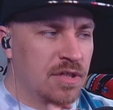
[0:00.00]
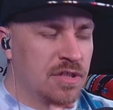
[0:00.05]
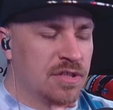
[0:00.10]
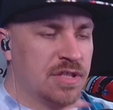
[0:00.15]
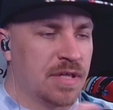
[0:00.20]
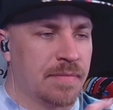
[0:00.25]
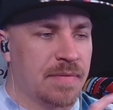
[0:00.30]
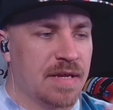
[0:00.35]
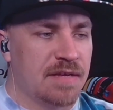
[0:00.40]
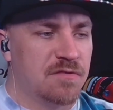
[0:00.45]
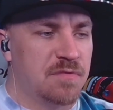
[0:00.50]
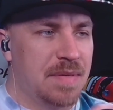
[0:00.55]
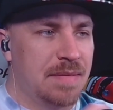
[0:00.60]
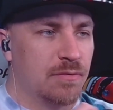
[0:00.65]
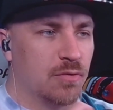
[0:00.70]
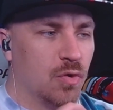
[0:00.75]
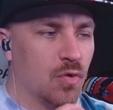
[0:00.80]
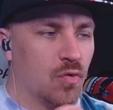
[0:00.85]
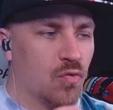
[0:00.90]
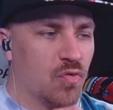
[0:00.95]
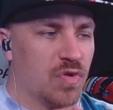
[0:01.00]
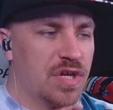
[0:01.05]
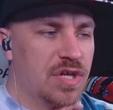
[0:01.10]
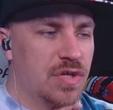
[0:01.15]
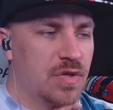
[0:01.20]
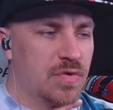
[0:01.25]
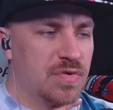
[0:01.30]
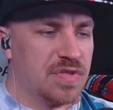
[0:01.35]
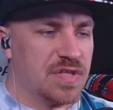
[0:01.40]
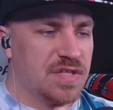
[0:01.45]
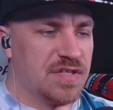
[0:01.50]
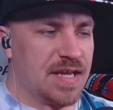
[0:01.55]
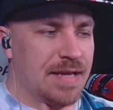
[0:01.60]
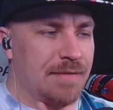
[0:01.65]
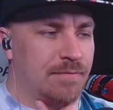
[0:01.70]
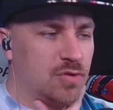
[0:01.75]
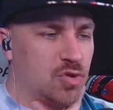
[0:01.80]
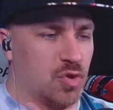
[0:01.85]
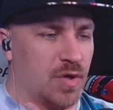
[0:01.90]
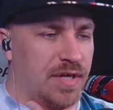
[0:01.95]
Sometimes people will reuse the
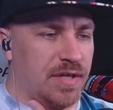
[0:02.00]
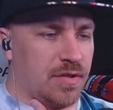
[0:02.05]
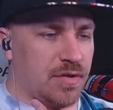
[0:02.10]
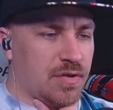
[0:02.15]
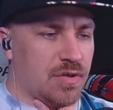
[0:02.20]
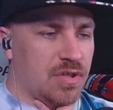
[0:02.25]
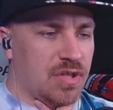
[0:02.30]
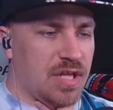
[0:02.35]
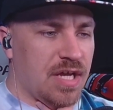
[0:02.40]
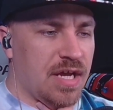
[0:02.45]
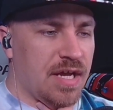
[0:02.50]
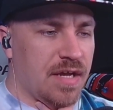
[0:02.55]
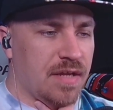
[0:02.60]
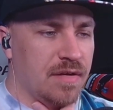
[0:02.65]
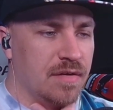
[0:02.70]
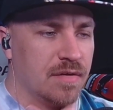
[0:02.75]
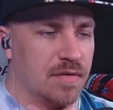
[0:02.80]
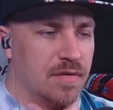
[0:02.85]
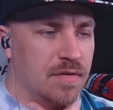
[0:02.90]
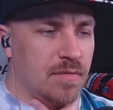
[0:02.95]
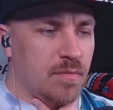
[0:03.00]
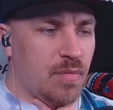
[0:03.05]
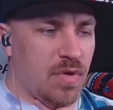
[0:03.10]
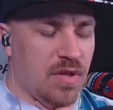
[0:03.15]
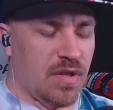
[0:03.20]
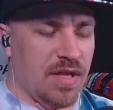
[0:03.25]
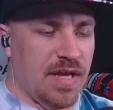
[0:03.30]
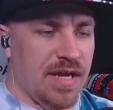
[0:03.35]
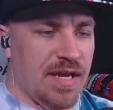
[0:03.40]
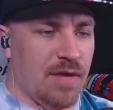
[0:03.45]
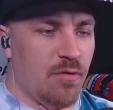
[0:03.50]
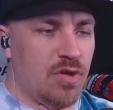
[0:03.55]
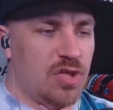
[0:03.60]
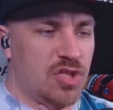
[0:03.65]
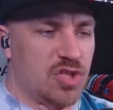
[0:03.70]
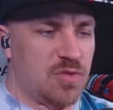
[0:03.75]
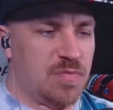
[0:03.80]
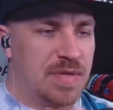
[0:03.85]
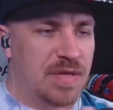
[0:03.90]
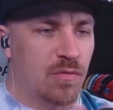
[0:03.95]
same trailer a lot, but like it would
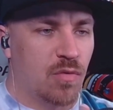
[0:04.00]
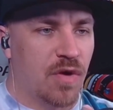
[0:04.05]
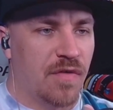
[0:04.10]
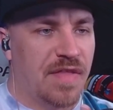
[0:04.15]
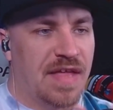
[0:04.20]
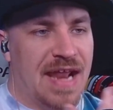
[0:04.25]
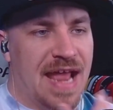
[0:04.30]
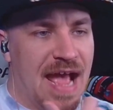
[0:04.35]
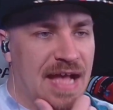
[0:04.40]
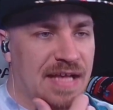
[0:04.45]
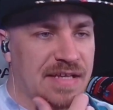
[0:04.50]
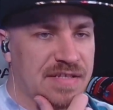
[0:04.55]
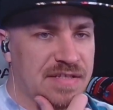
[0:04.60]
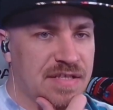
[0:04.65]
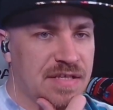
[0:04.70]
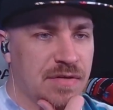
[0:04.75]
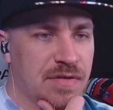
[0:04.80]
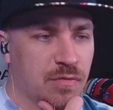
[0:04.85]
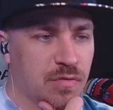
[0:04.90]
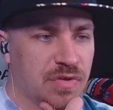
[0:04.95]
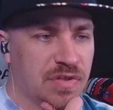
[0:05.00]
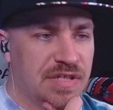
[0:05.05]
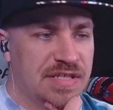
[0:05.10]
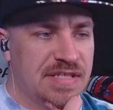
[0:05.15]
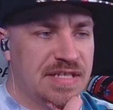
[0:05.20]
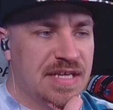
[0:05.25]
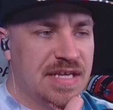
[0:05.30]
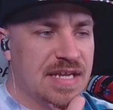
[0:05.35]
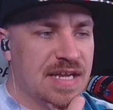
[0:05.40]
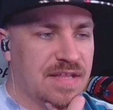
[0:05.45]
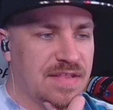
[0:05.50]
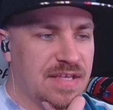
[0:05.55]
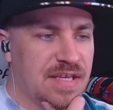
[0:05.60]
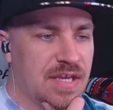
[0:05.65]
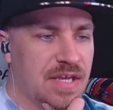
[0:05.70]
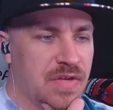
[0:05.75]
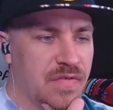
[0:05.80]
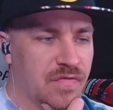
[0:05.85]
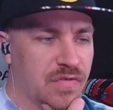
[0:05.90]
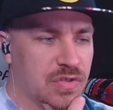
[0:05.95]
just be one that has the release date at the
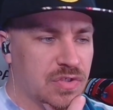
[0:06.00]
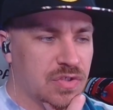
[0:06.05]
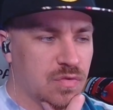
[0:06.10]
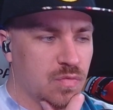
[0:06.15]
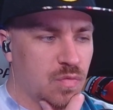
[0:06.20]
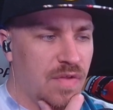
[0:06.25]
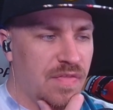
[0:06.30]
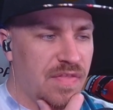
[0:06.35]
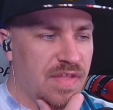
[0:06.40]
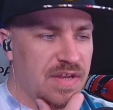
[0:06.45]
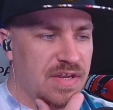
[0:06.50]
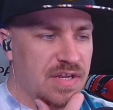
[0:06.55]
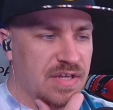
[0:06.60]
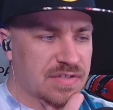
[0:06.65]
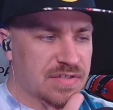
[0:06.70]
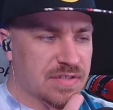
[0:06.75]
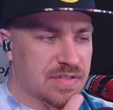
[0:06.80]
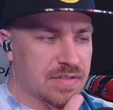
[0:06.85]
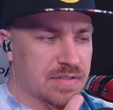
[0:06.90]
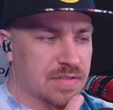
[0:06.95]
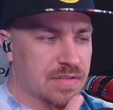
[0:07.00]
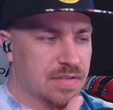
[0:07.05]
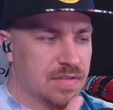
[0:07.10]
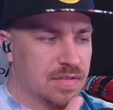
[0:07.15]
end versus one that doesn't.